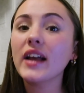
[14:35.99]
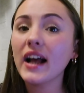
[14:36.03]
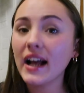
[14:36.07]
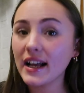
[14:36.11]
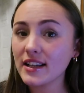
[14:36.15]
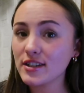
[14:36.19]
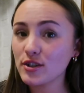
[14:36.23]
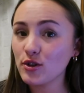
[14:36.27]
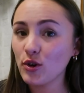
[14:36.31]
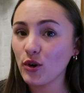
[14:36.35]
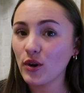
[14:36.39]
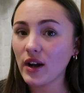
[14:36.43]

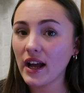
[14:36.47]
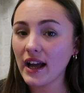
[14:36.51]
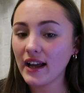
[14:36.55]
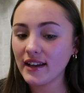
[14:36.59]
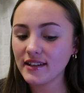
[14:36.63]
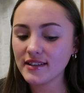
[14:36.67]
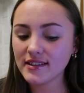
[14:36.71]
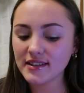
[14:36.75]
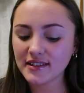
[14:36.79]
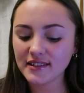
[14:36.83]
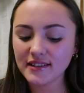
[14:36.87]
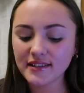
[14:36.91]
as long
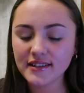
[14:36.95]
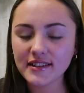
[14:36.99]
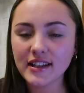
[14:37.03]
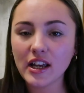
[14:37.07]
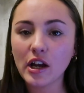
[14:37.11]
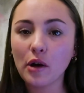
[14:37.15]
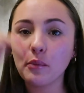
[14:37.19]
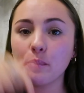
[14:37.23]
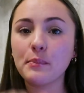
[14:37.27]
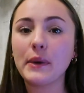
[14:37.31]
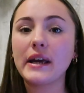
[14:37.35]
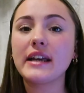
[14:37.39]
as
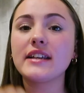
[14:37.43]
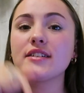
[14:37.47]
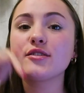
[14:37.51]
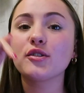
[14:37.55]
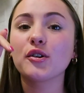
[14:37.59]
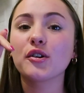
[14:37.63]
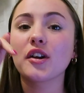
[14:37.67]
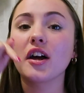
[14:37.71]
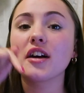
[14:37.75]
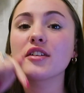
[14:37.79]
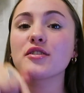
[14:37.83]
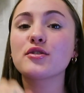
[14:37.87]
they are
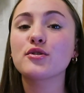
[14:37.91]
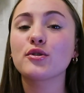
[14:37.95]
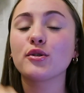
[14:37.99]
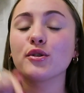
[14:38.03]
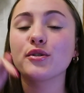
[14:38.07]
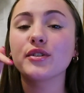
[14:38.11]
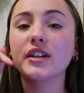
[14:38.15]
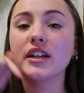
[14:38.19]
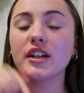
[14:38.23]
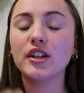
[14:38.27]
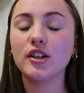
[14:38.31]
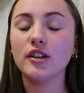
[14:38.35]
based on our
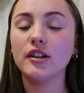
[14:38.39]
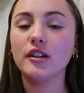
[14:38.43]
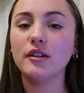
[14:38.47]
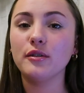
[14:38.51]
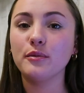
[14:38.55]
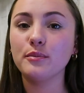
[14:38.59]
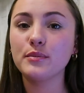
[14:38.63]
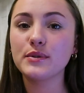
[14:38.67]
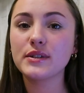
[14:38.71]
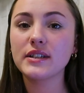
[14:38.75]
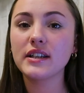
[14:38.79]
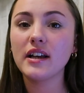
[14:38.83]
story
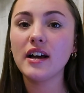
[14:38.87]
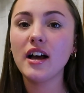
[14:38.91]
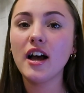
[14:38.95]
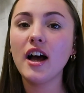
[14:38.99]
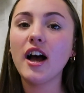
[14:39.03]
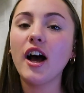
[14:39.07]
cubes.